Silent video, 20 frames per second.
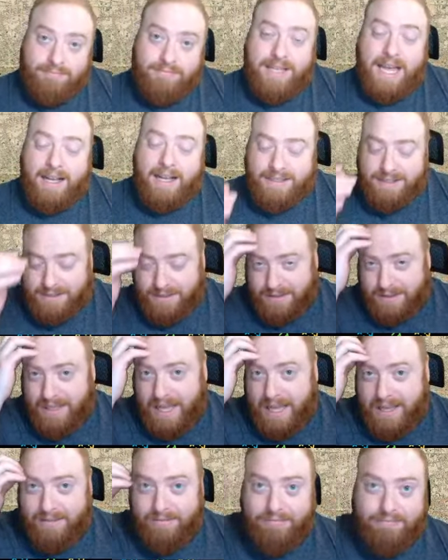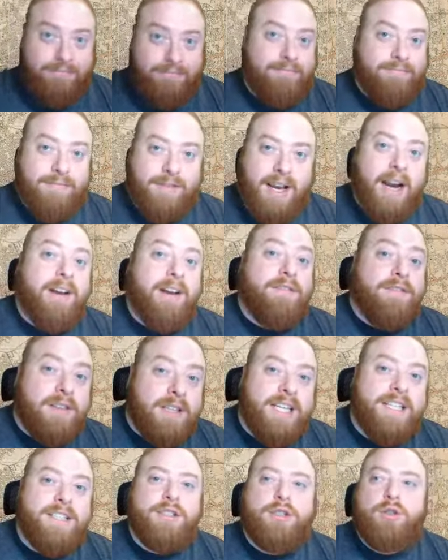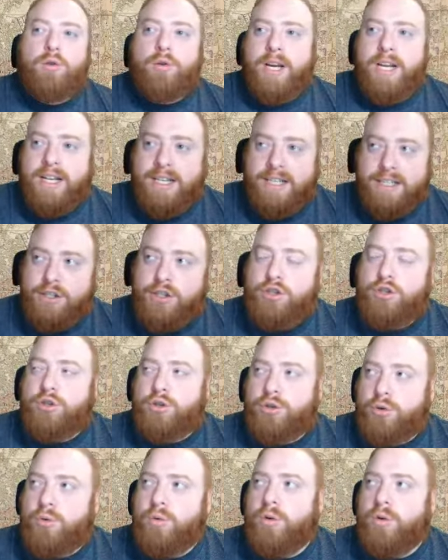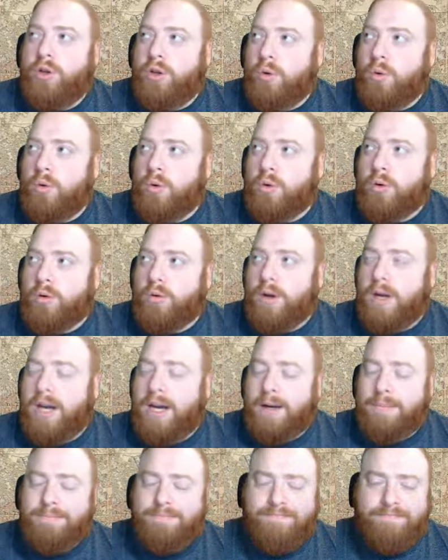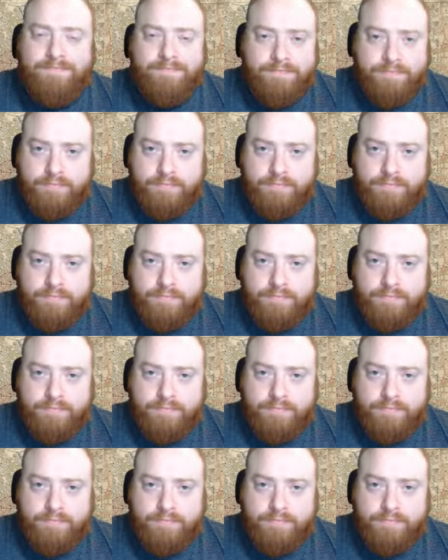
that that kind of leads credence to your um,